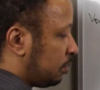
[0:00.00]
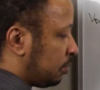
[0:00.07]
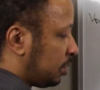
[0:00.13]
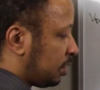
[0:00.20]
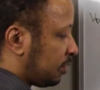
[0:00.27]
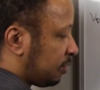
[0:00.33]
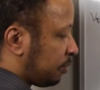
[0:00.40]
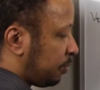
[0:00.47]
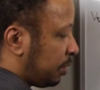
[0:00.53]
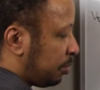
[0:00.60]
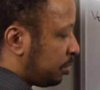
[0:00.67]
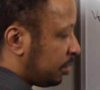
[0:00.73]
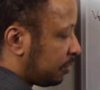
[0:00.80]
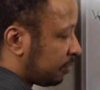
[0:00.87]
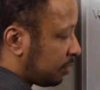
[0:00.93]
Because if we
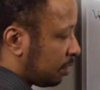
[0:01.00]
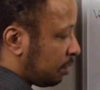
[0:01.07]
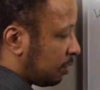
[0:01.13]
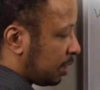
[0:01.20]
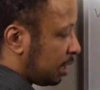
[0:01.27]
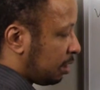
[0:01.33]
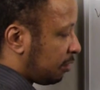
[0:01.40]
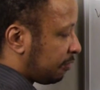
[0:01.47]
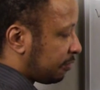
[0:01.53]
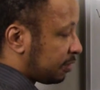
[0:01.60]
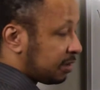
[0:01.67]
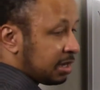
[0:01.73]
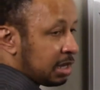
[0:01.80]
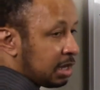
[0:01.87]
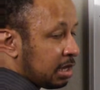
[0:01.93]
put 0 here for
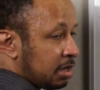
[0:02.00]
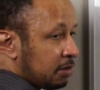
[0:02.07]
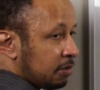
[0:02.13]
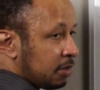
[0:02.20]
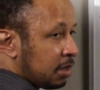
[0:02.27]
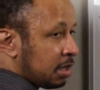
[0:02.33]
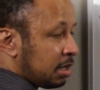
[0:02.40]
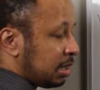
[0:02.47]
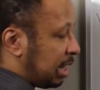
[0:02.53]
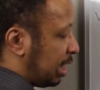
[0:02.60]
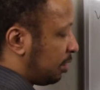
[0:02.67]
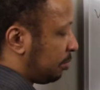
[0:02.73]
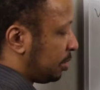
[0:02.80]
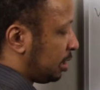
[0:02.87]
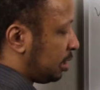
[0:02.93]
t, then
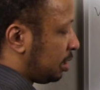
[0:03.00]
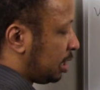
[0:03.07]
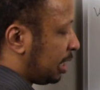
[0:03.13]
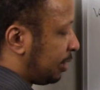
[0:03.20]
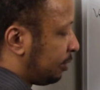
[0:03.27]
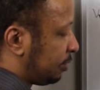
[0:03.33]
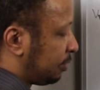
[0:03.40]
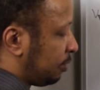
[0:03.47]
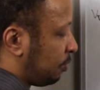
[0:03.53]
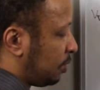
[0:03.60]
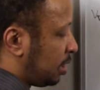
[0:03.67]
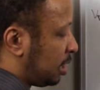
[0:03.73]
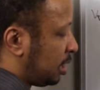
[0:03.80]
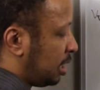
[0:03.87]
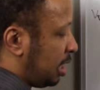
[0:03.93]
now be equal to
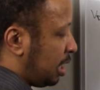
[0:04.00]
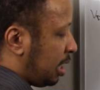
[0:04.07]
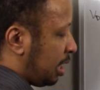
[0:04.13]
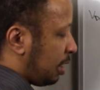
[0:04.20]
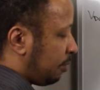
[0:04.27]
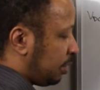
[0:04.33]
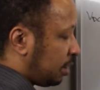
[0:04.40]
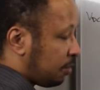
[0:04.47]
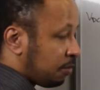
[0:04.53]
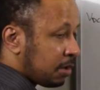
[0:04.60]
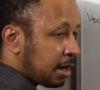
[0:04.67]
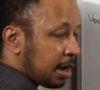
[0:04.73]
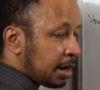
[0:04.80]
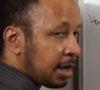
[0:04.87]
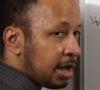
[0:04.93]
1, and we don't
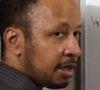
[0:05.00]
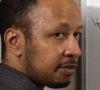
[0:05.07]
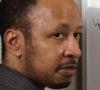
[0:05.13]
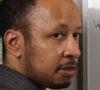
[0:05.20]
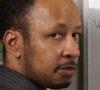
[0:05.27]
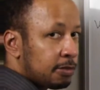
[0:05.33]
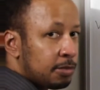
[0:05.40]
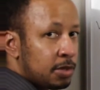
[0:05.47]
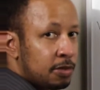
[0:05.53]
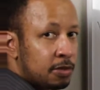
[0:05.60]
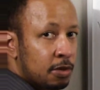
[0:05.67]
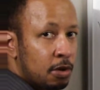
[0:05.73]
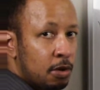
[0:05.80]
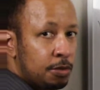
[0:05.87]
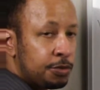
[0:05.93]
want our constant to be
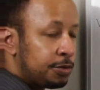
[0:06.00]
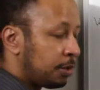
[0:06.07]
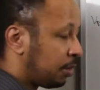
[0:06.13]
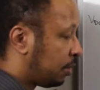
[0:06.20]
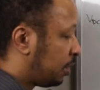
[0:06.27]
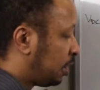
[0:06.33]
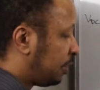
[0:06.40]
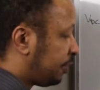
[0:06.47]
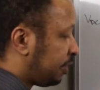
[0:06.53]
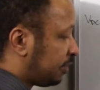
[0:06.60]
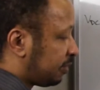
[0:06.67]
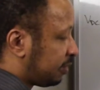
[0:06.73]
0. So the